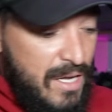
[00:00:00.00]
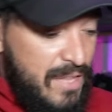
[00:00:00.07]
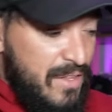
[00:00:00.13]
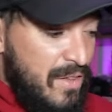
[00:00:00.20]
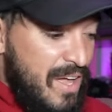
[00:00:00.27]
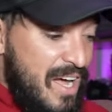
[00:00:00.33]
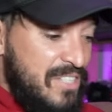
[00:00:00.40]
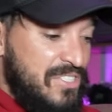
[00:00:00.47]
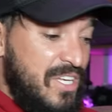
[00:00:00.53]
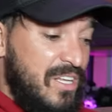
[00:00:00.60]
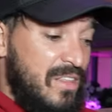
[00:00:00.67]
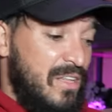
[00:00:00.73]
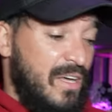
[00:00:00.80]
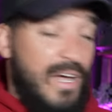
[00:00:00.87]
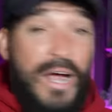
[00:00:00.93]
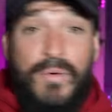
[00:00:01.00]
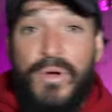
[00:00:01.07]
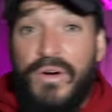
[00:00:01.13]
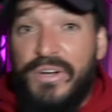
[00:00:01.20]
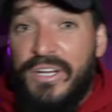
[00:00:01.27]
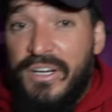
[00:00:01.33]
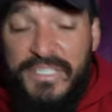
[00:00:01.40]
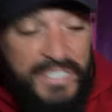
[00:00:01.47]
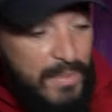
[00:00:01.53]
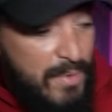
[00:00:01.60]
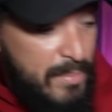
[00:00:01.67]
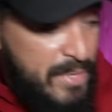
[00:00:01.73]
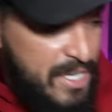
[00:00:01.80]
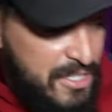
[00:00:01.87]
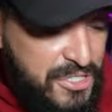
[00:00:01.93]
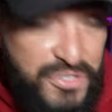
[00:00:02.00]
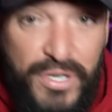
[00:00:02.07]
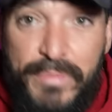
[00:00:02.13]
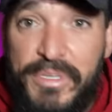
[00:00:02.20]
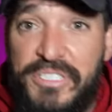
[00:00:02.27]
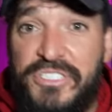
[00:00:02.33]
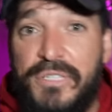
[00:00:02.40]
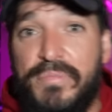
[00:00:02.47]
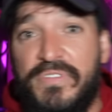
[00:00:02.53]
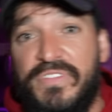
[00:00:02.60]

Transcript: And the last key thing I wrote here, because I want to be extremely super